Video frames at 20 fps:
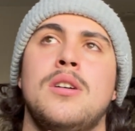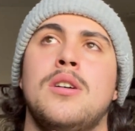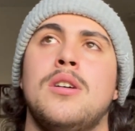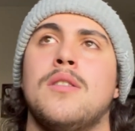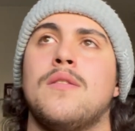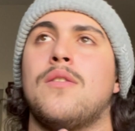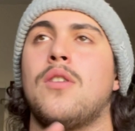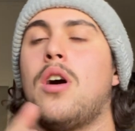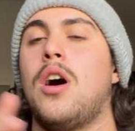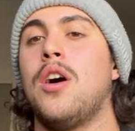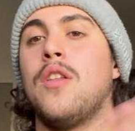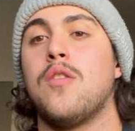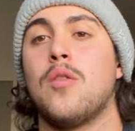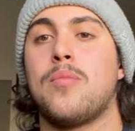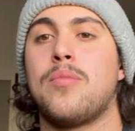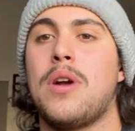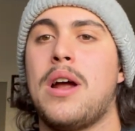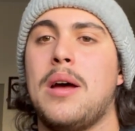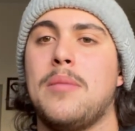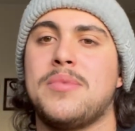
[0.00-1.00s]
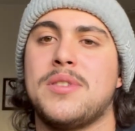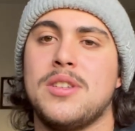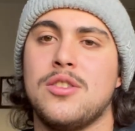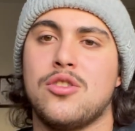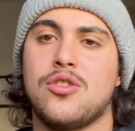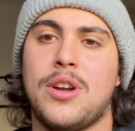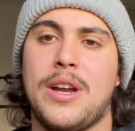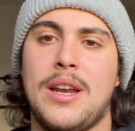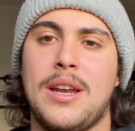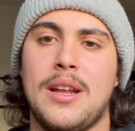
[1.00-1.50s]
for other preps and
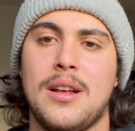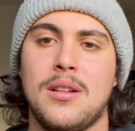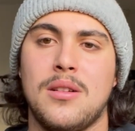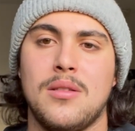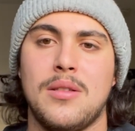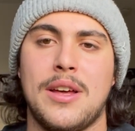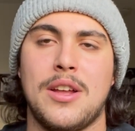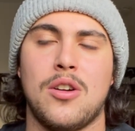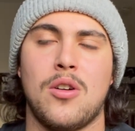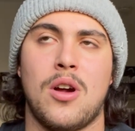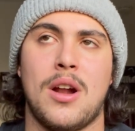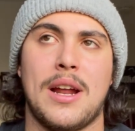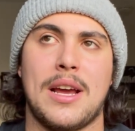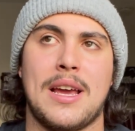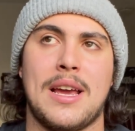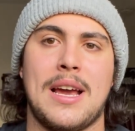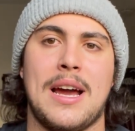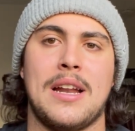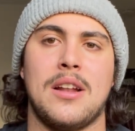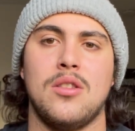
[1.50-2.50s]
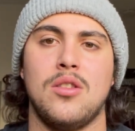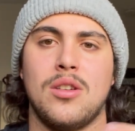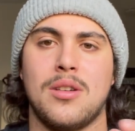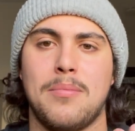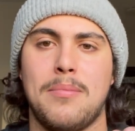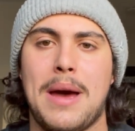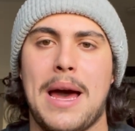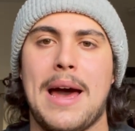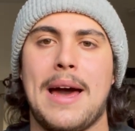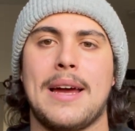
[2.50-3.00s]
training later on, I can kind of
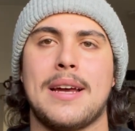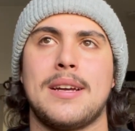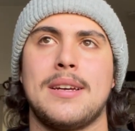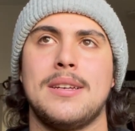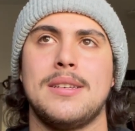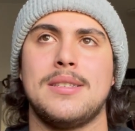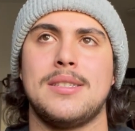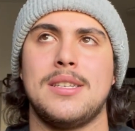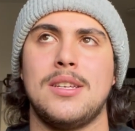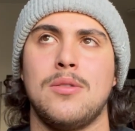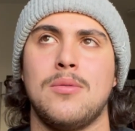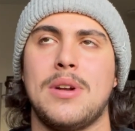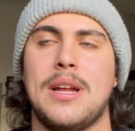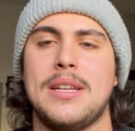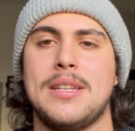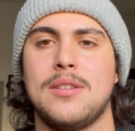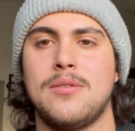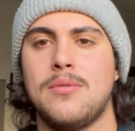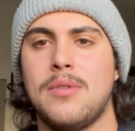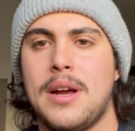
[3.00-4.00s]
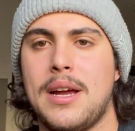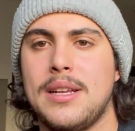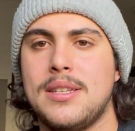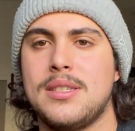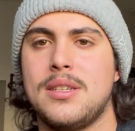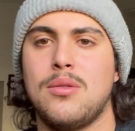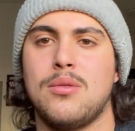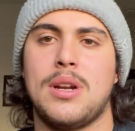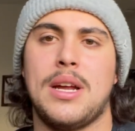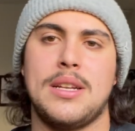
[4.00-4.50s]
look back, see what I did right,
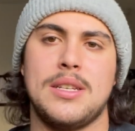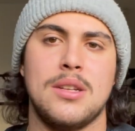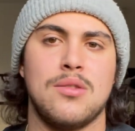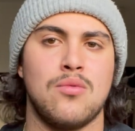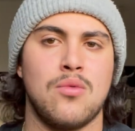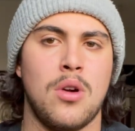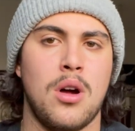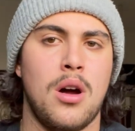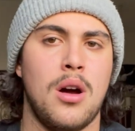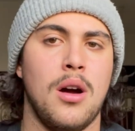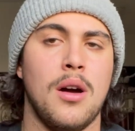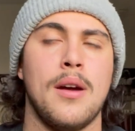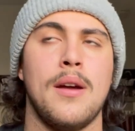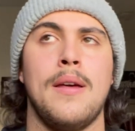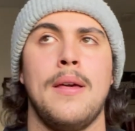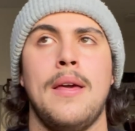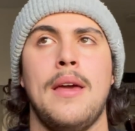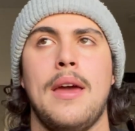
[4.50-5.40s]
see what I did wrong,